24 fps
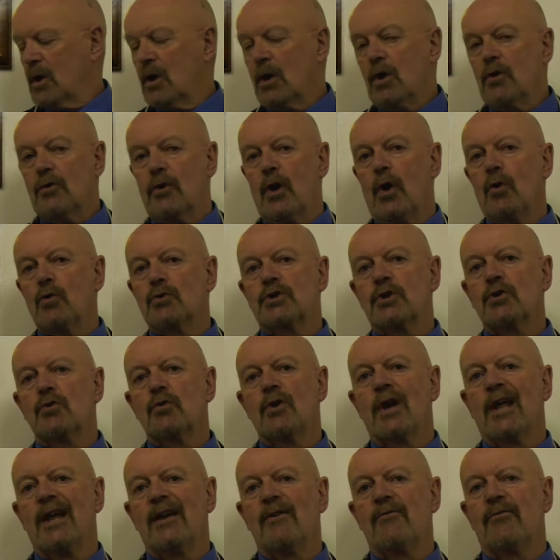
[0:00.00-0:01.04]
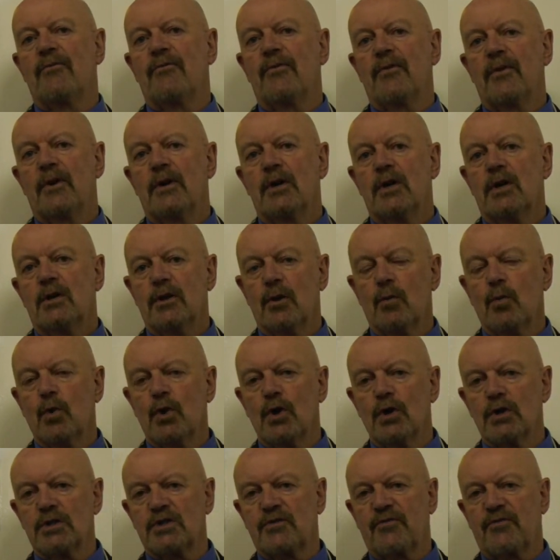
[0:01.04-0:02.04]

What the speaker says: Those who live, the world's